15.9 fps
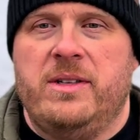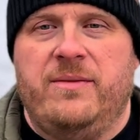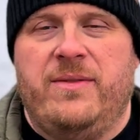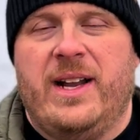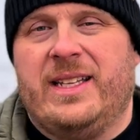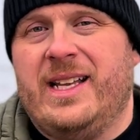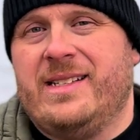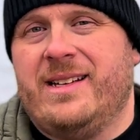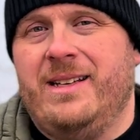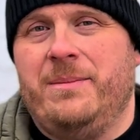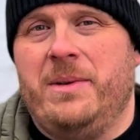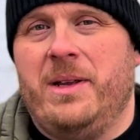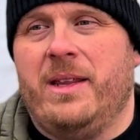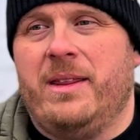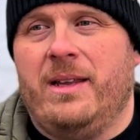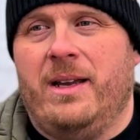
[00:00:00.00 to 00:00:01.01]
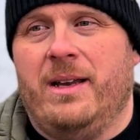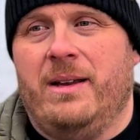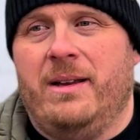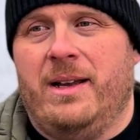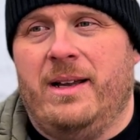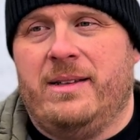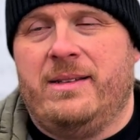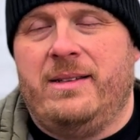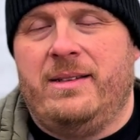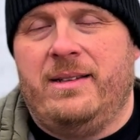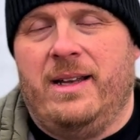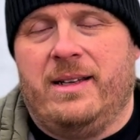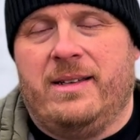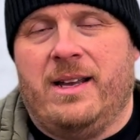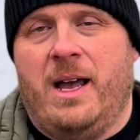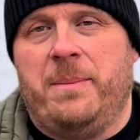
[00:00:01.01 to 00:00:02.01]
In fact, that's going to be
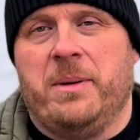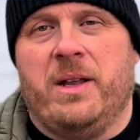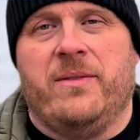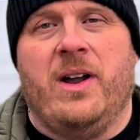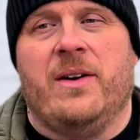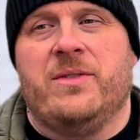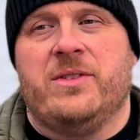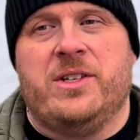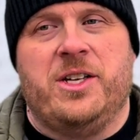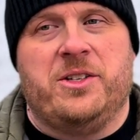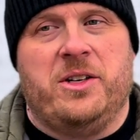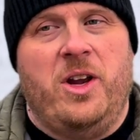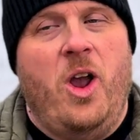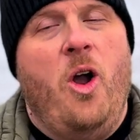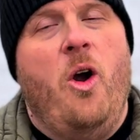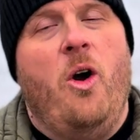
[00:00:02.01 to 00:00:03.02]
a topic of conversation